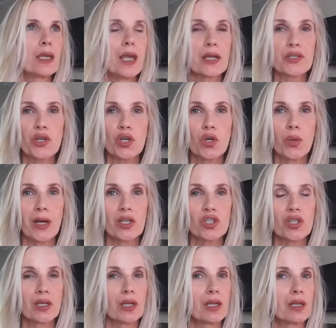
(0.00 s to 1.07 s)
you ask her a
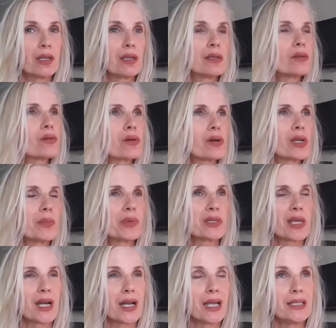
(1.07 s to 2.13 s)
question or you
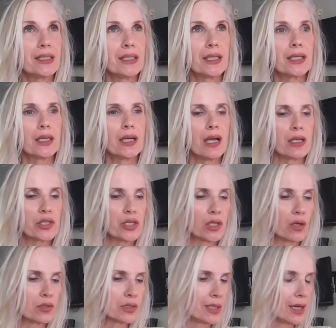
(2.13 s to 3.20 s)
present an idea and she
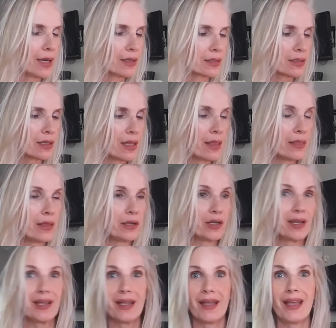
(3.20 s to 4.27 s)
goes yes. And
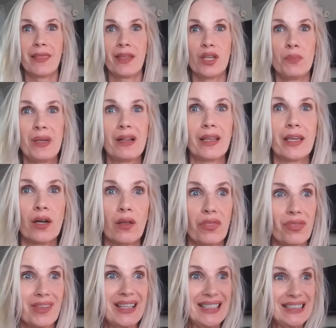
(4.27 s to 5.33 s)
then you immediately go,
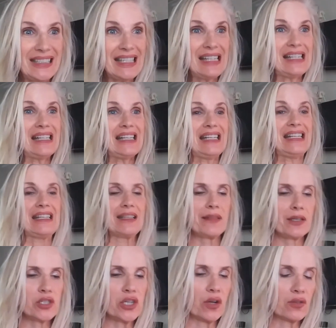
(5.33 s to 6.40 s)
yay!
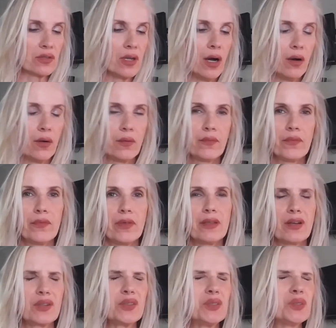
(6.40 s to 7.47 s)
And then she goes no. And
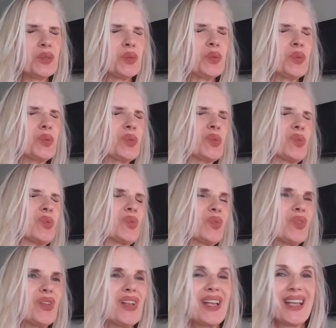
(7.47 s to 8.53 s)
you go, ooh.
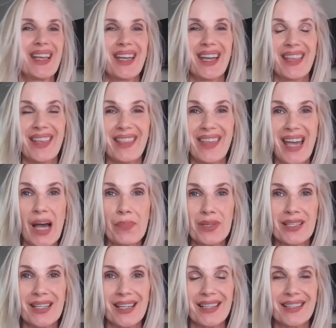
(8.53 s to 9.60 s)
And then the
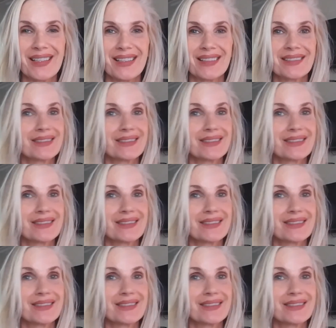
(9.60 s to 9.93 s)
opposite.